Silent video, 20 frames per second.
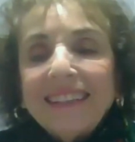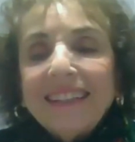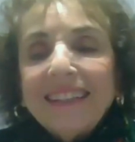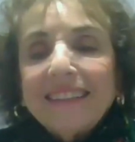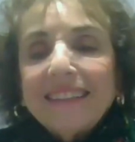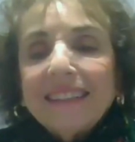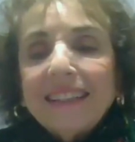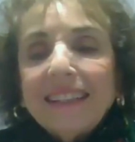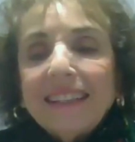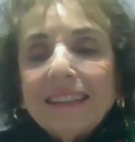
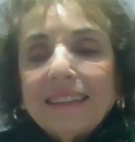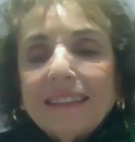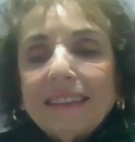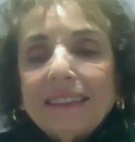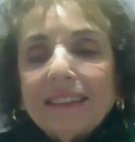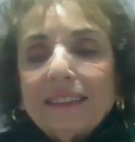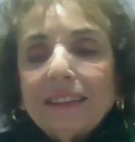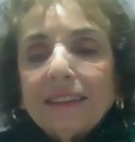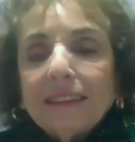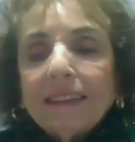It's
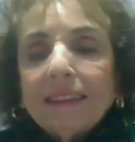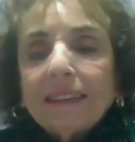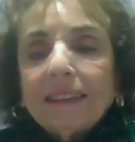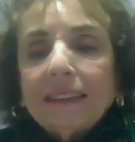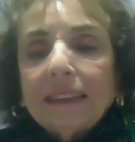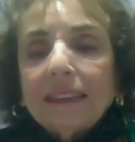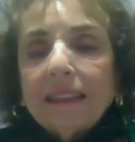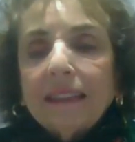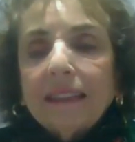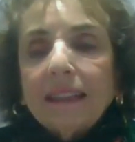it's just
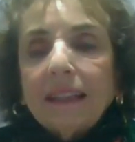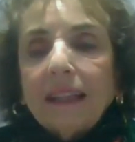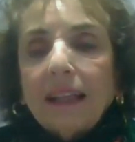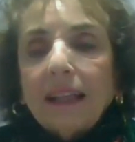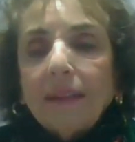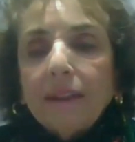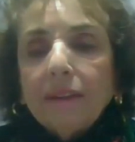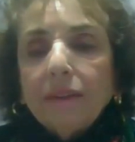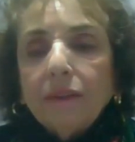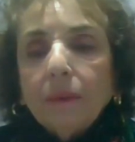
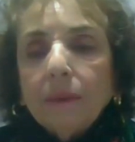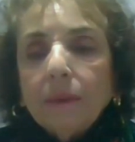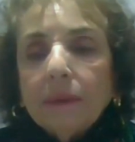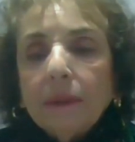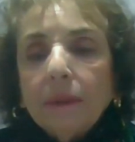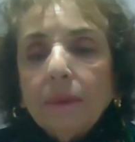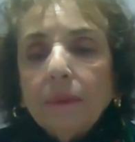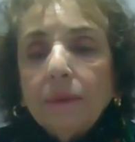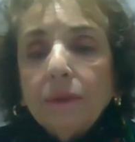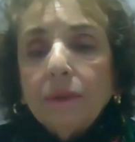there's
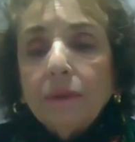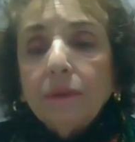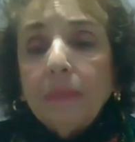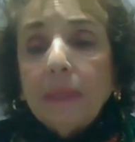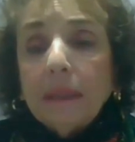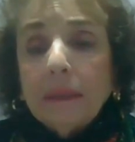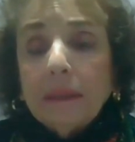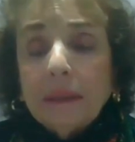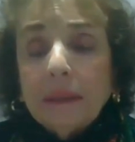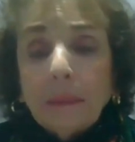also a
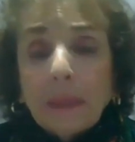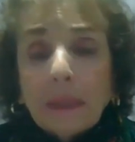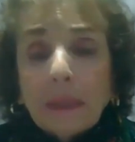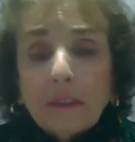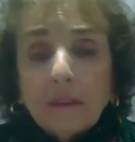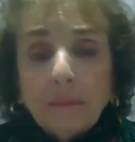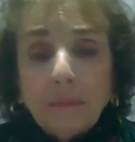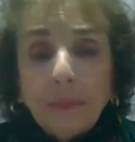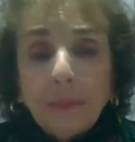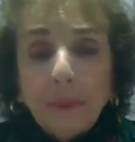tremendous
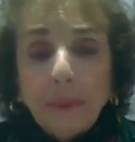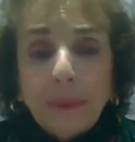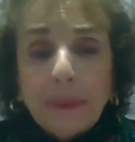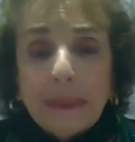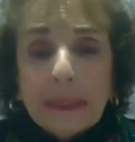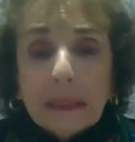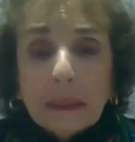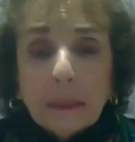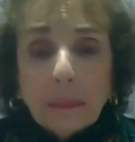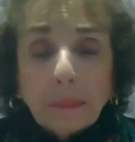amount of
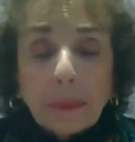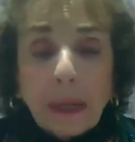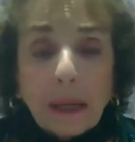beauty in the